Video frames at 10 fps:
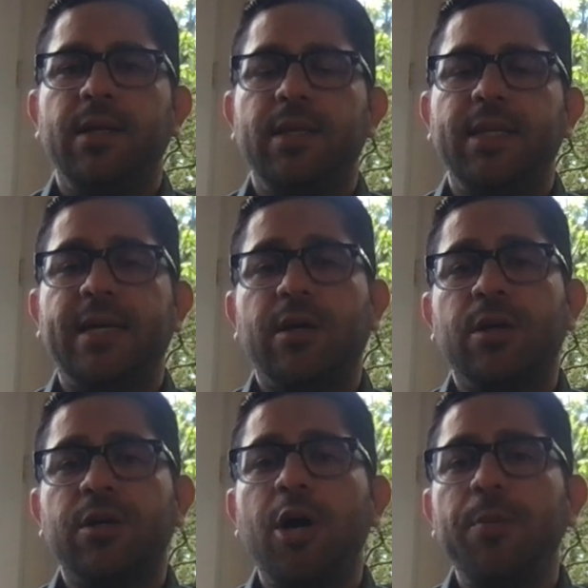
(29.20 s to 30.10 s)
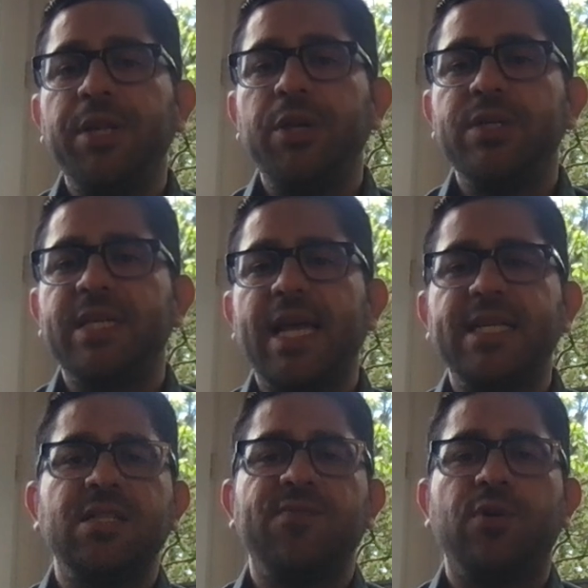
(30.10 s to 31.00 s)
There are common use
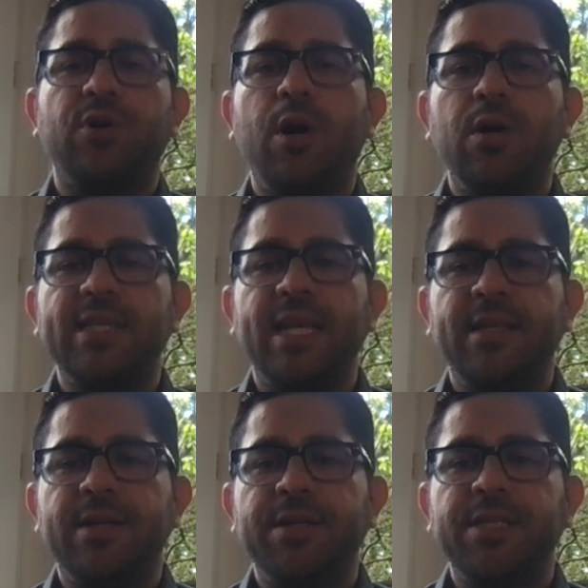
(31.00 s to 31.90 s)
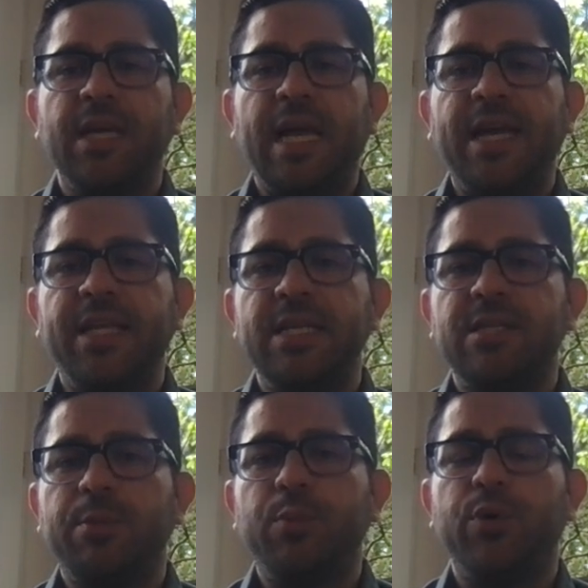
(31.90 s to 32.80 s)
cases for call centers, IT
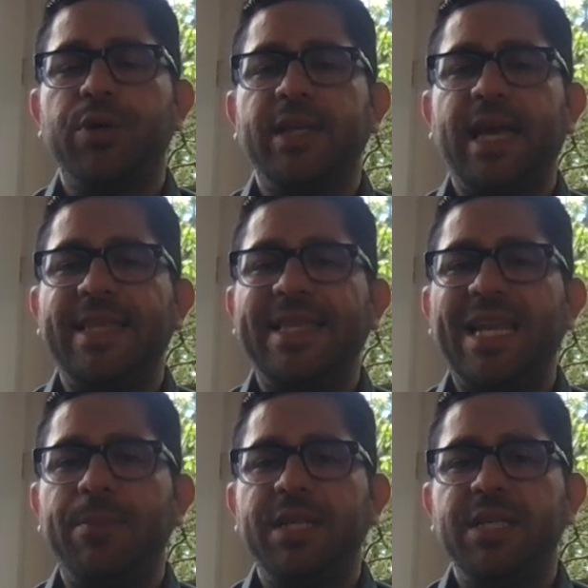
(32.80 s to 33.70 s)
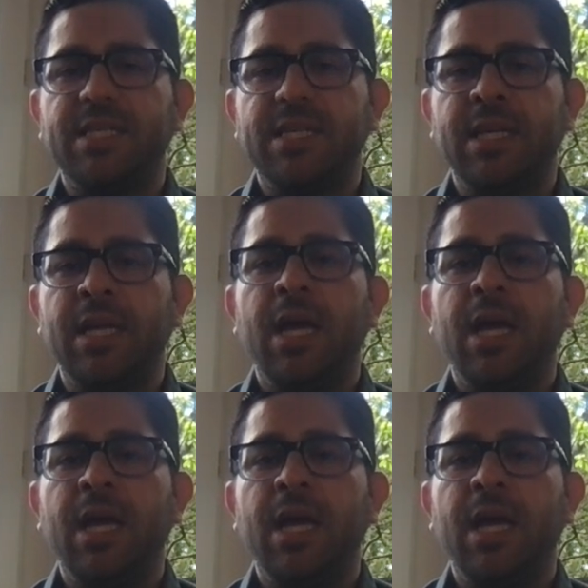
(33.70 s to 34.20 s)
support, and telemedicine